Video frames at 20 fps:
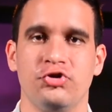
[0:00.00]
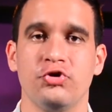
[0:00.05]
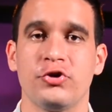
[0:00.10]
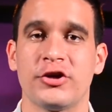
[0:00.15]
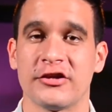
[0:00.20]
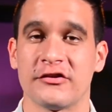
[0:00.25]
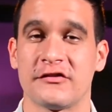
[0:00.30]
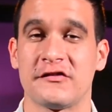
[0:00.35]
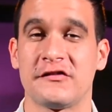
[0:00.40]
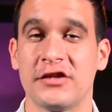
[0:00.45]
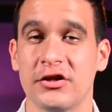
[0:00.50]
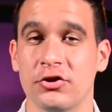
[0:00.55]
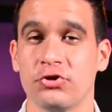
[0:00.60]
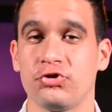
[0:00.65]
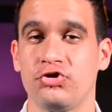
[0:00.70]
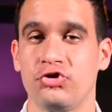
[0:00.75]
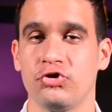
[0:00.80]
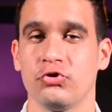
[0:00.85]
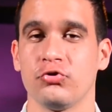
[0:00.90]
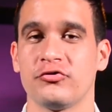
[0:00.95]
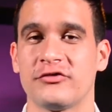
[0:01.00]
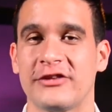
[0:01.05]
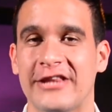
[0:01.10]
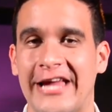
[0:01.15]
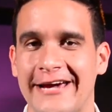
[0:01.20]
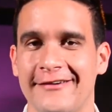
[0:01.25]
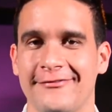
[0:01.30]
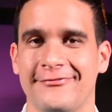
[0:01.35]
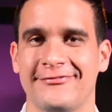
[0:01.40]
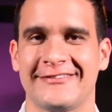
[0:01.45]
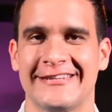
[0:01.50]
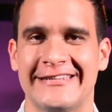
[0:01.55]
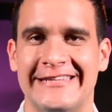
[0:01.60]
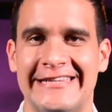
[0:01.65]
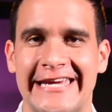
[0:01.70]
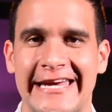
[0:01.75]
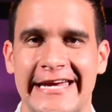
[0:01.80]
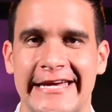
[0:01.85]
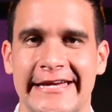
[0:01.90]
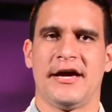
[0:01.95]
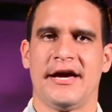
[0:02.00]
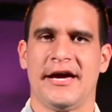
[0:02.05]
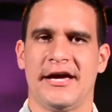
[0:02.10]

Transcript: You can still choose life today.